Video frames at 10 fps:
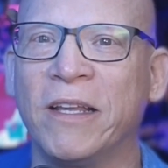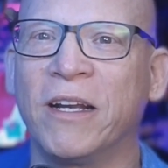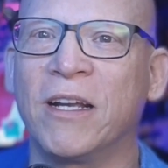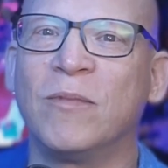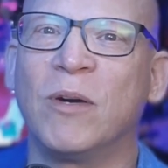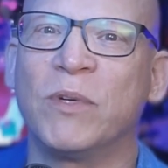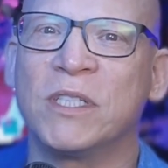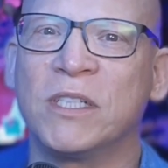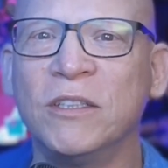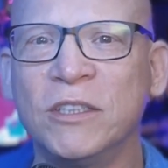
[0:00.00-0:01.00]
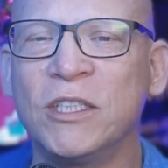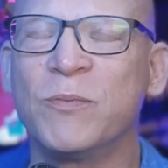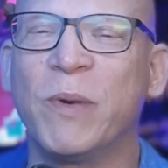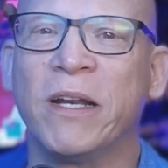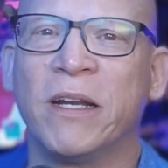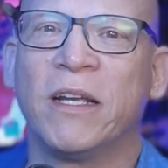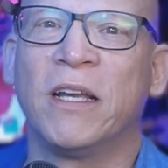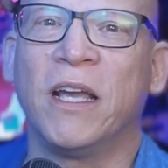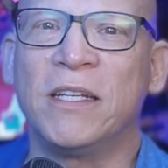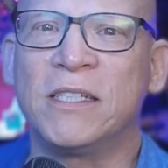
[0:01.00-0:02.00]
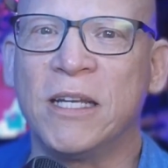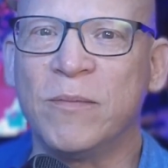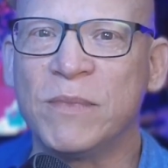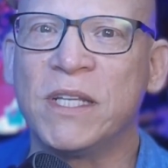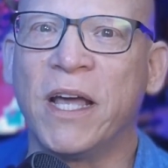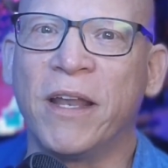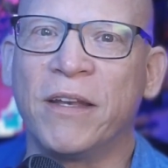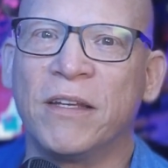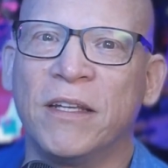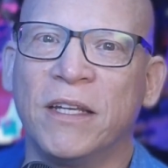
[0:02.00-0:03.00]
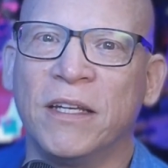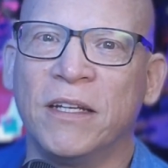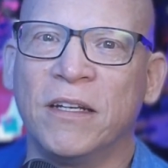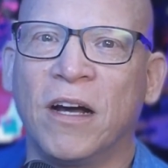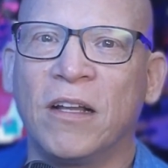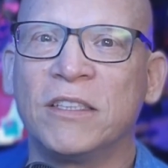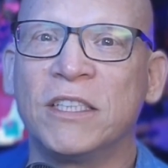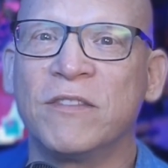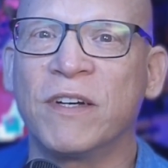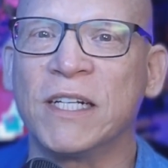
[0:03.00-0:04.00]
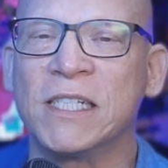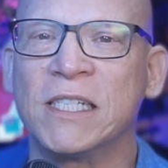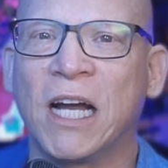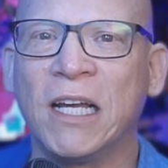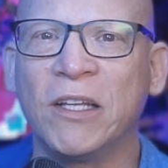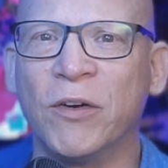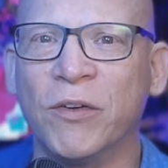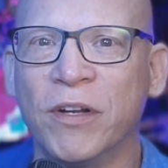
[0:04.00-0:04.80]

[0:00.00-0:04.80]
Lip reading: come up with solutions. But it seems that the knowledge is very siloed.